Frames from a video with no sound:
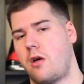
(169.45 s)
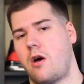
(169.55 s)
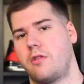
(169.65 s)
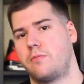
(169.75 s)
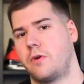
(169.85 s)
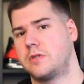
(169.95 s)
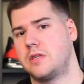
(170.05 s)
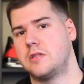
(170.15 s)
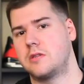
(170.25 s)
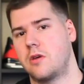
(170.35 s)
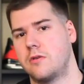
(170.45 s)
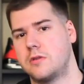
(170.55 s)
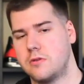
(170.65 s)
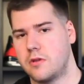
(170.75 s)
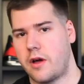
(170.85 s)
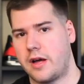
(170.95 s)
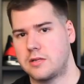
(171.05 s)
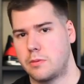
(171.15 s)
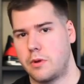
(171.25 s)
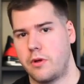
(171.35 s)
All the proceeds go to the
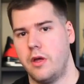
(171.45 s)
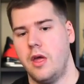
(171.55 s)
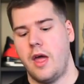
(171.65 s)
hospital,